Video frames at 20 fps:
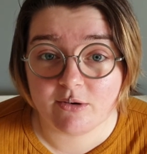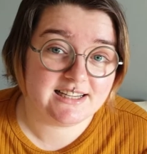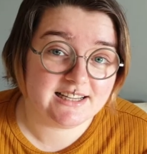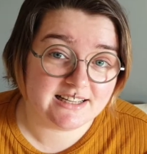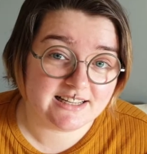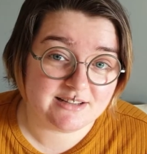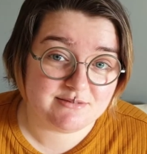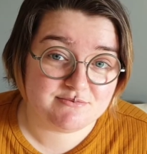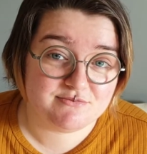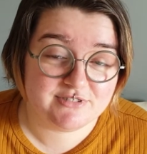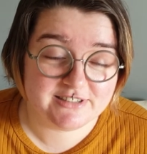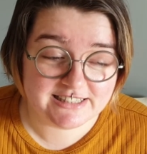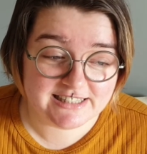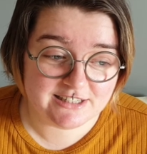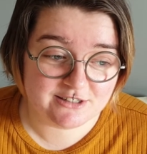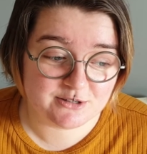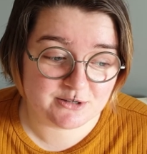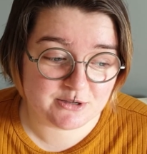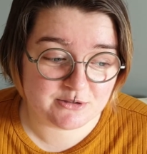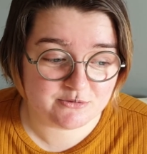I'm
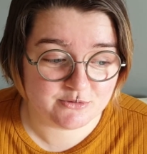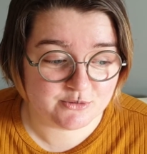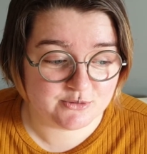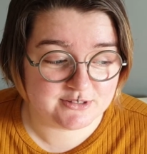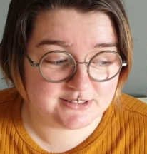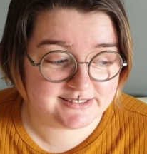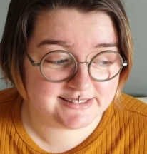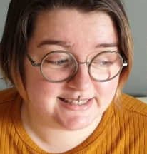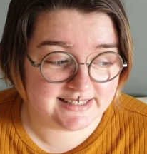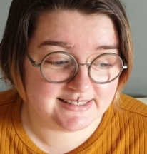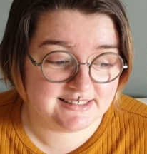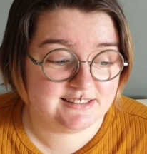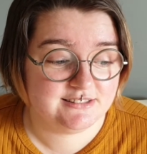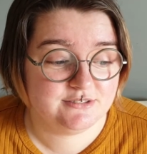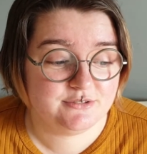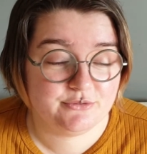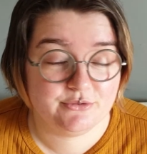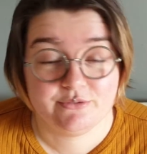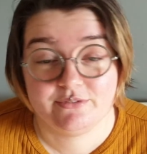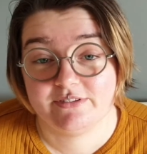really looking forward to getting
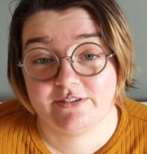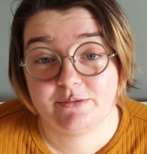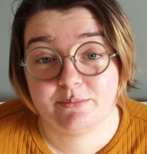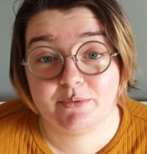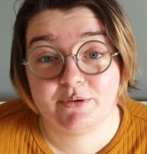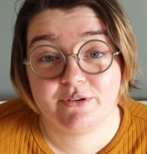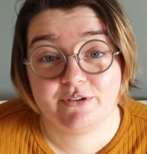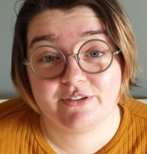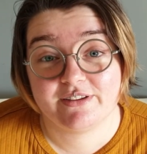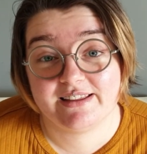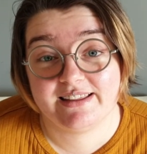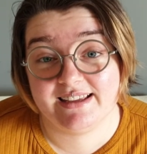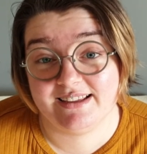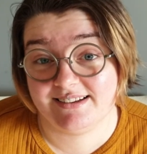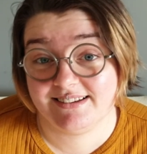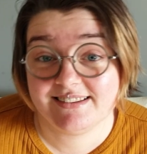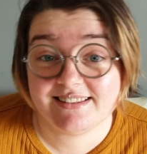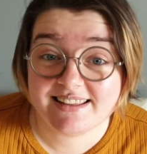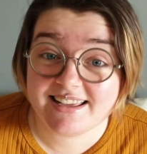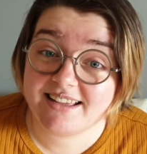through this book and
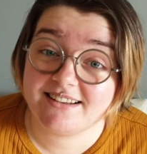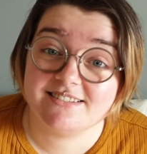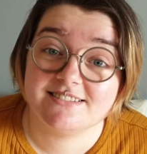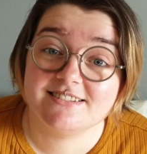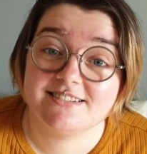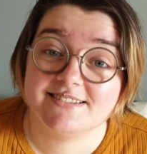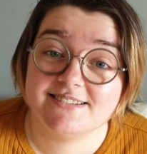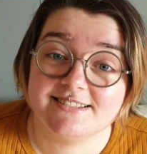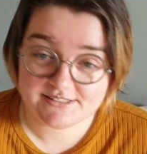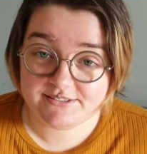getting to the end.